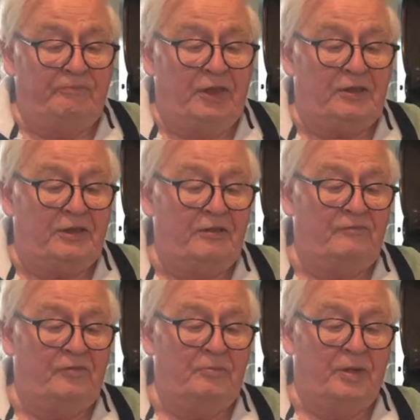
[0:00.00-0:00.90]
It came
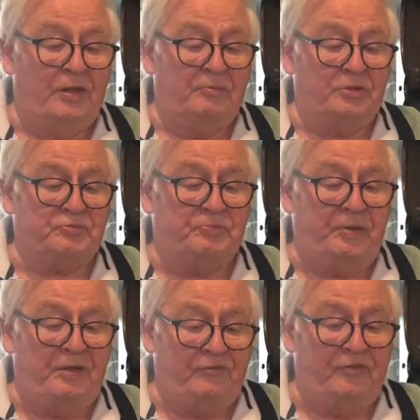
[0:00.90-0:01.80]
from Barbara's
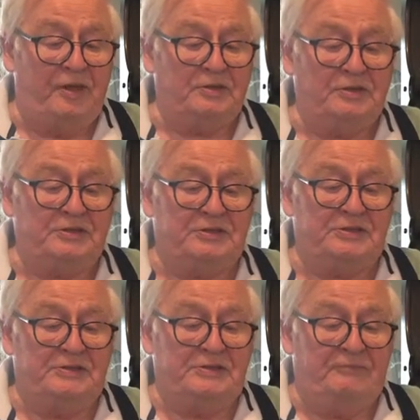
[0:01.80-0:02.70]
pen friends
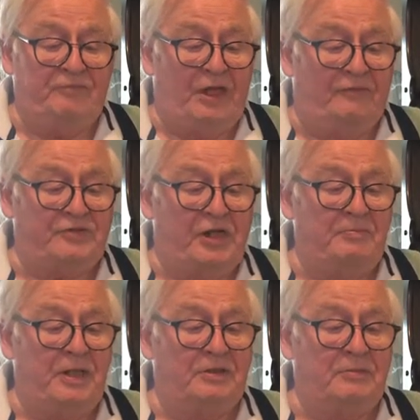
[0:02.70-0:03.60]
after I
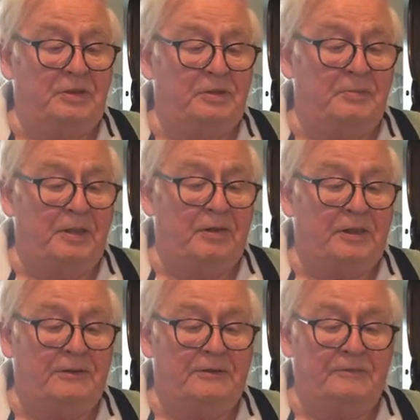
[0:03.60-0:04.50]
met them in
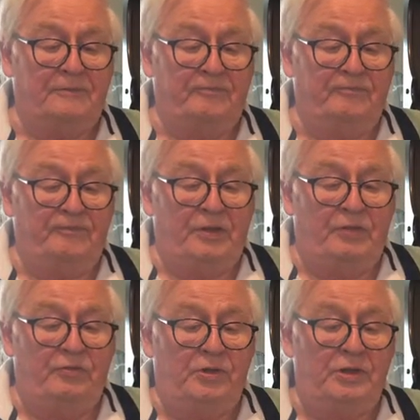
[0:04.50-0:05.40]
America,
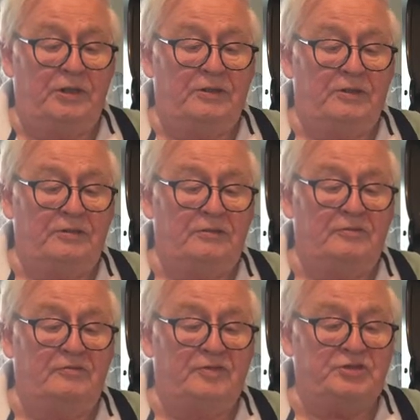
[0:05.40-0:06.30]
Reed
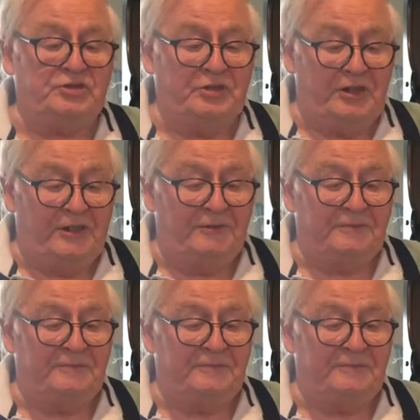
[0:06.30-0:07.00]
and Virginia,